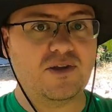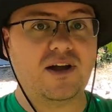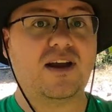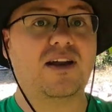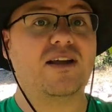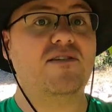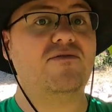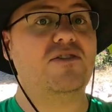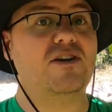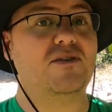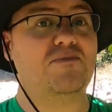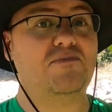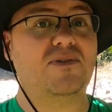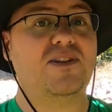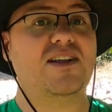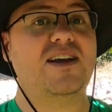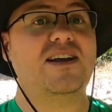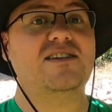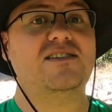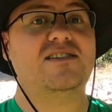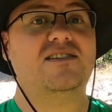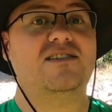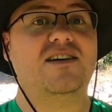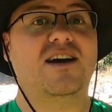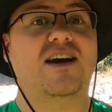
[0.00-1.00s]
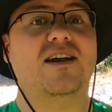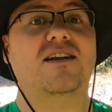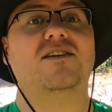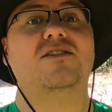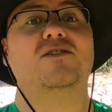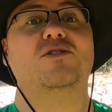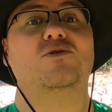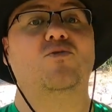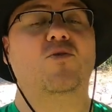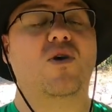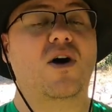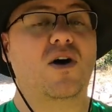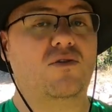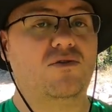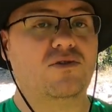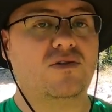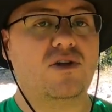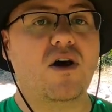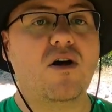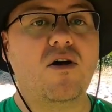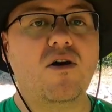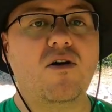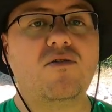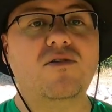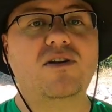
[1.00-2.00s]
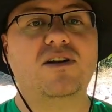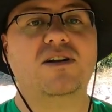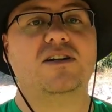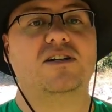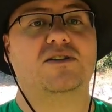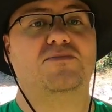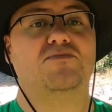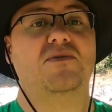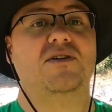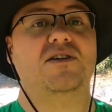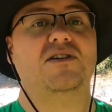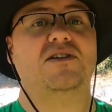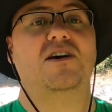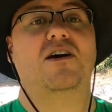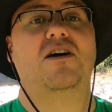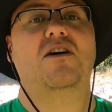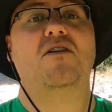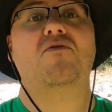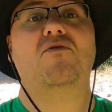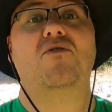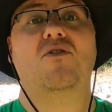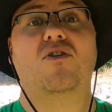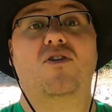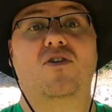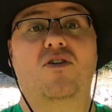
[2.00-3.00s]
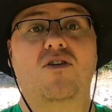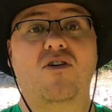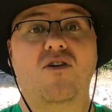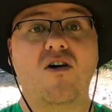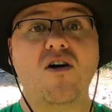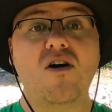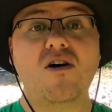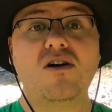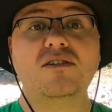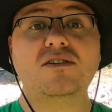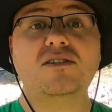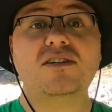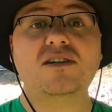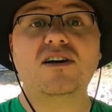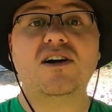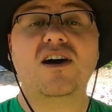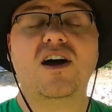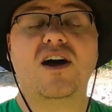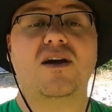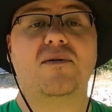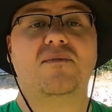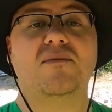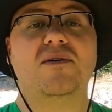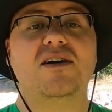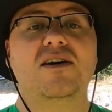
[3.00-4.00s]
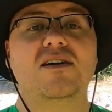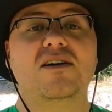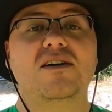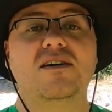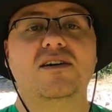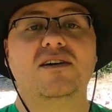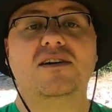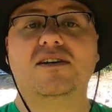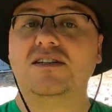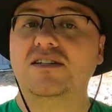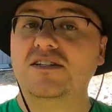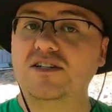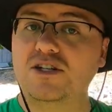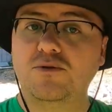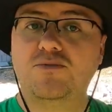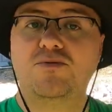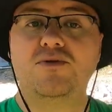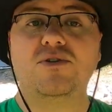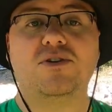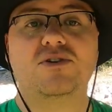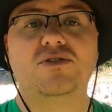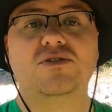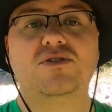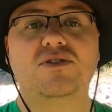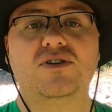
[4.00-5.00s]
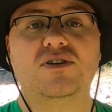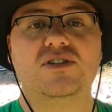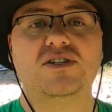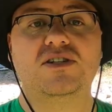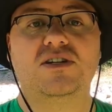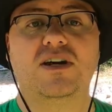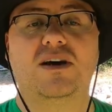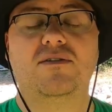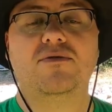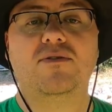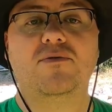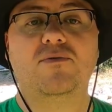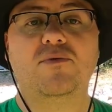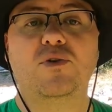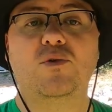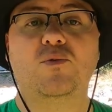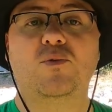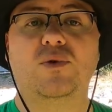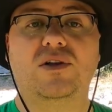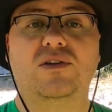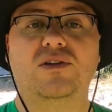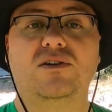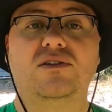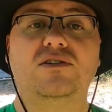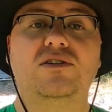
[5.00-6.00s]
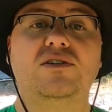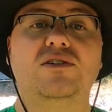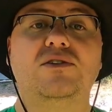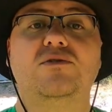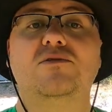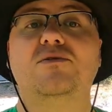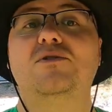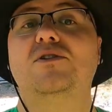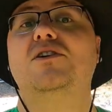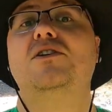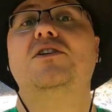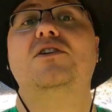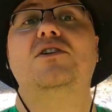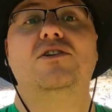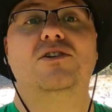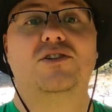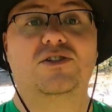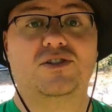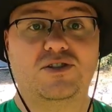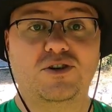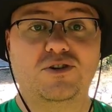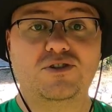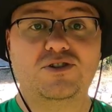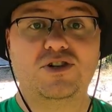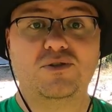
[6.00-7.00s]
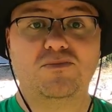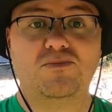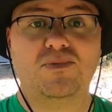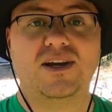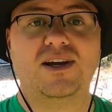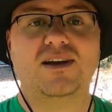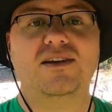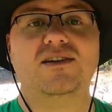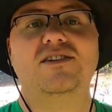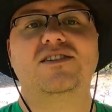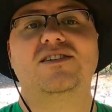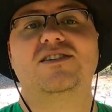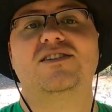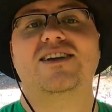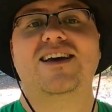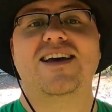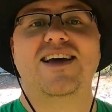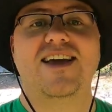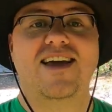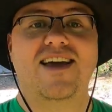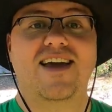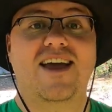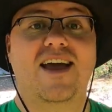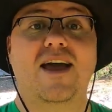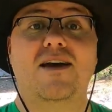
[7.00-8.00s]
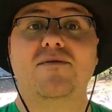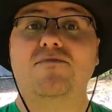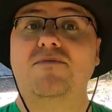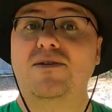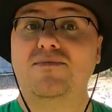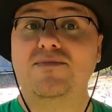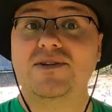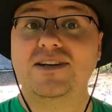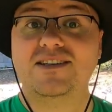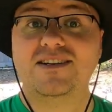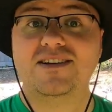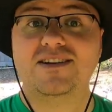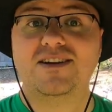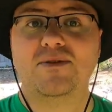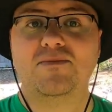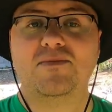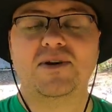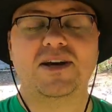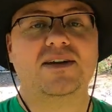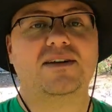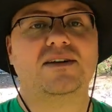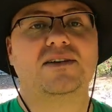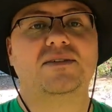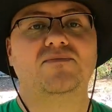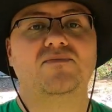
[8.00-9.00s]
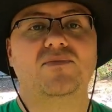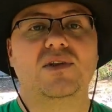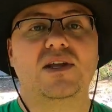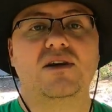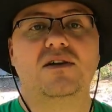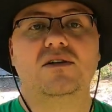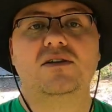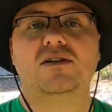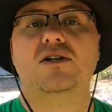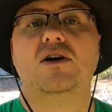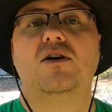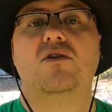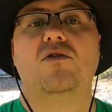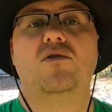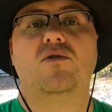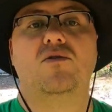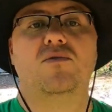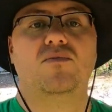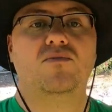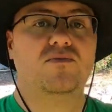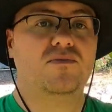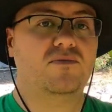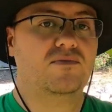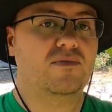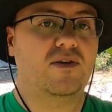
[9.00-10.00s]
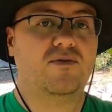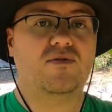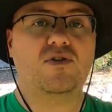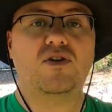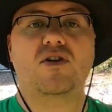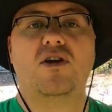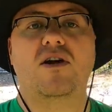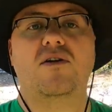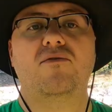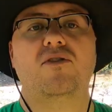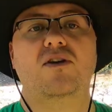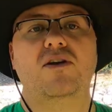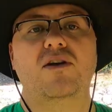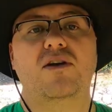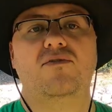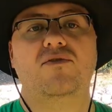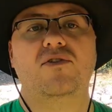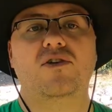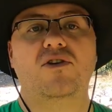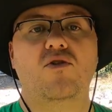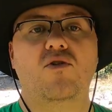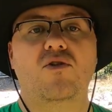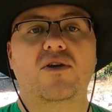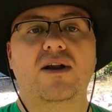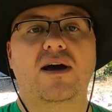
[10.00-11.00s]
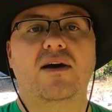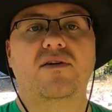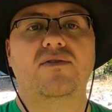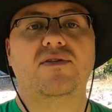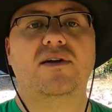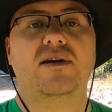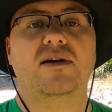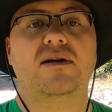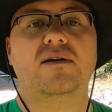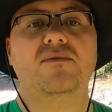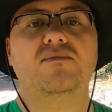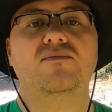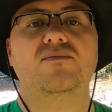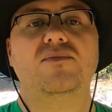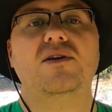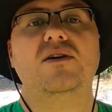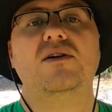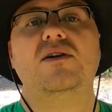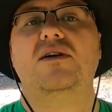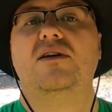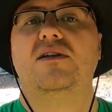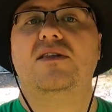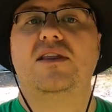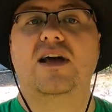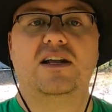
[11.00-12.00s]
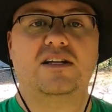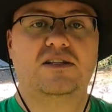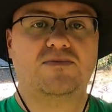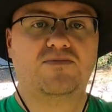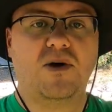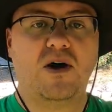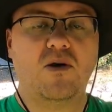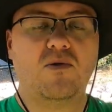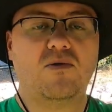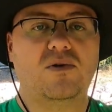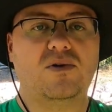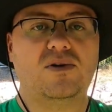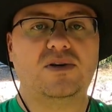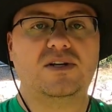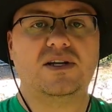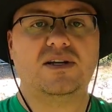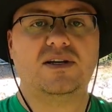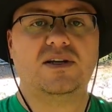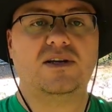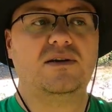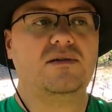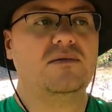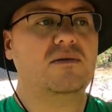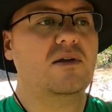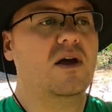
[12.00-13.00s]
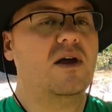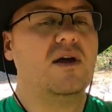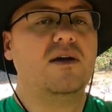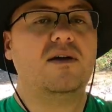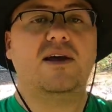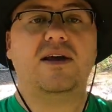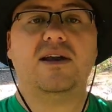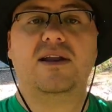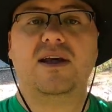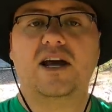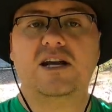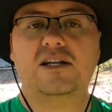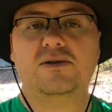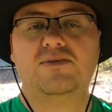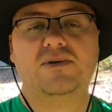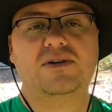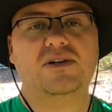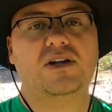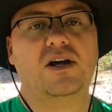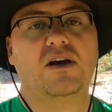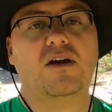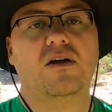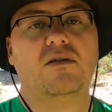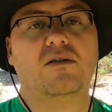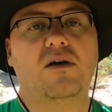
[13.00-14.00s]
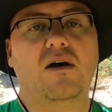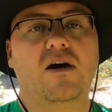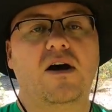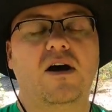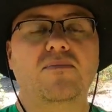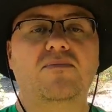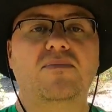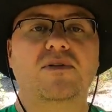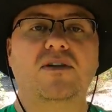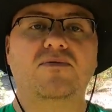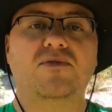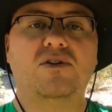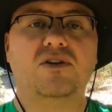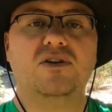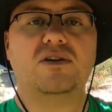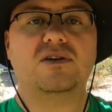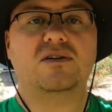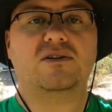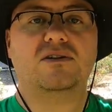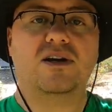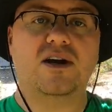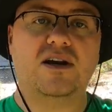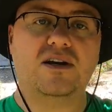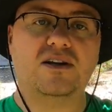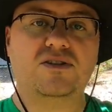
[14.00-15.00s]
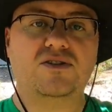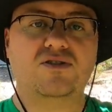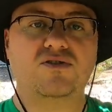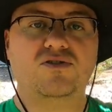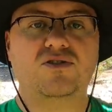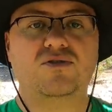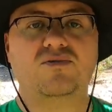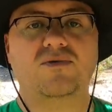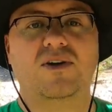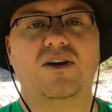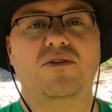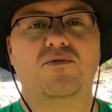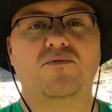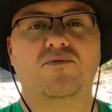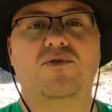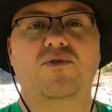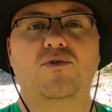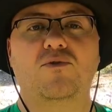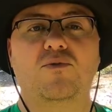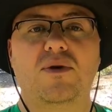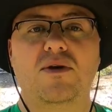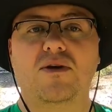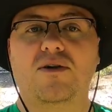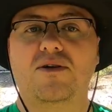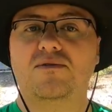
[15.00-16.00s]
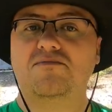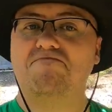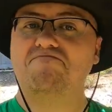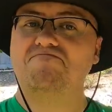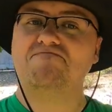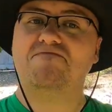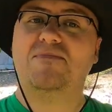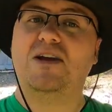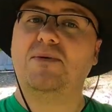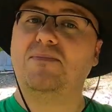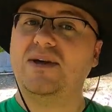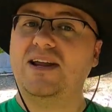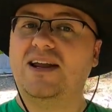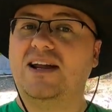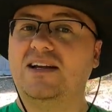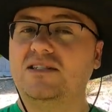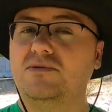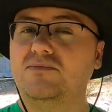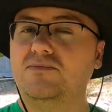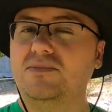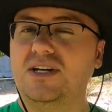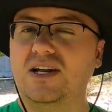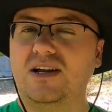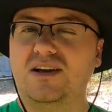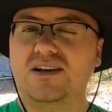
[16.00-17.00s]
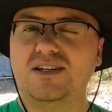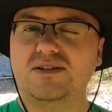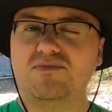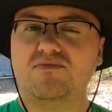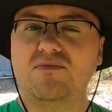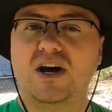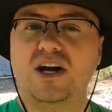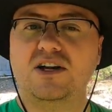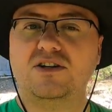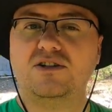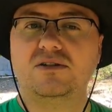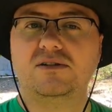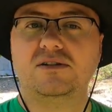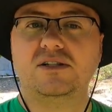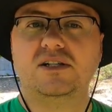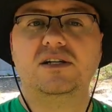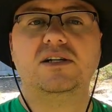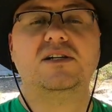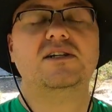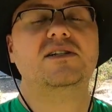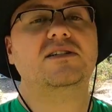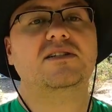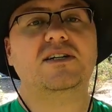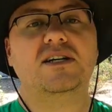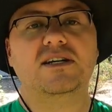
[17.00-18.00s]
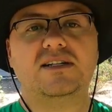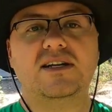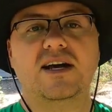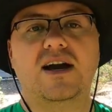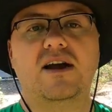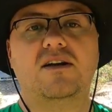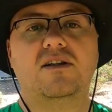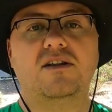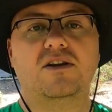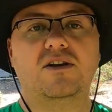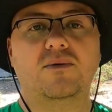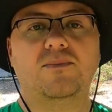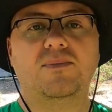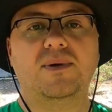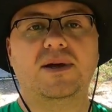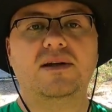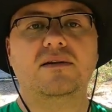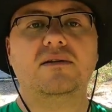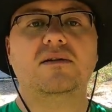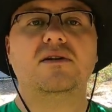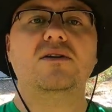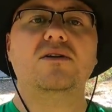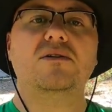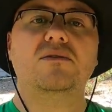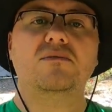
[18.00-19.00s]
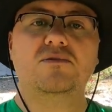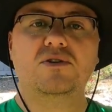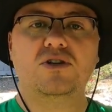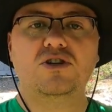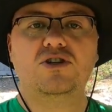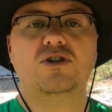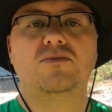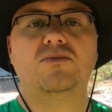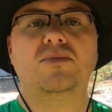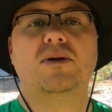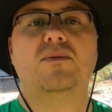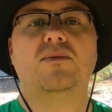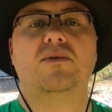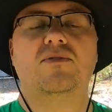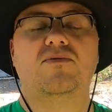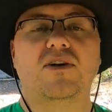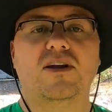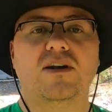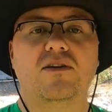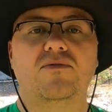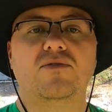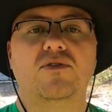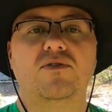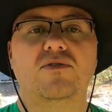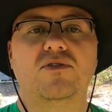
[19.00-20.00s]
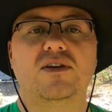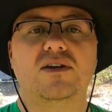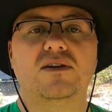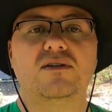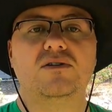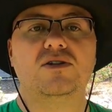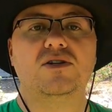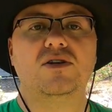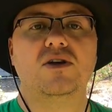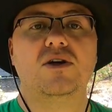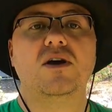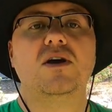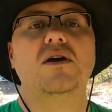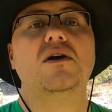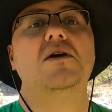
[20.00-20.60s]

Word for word: that even a place that is well known and has been dug for a long time can still produce good stuff if you're willing to search a bit and maybe dig a bit. So if you're ever if you're going out there, that spot where we're digging, it has been dug a lot, but if you can kind of search around for where maybe it hasn't been dug as much, dig down a little bit, you should be able to find a few things.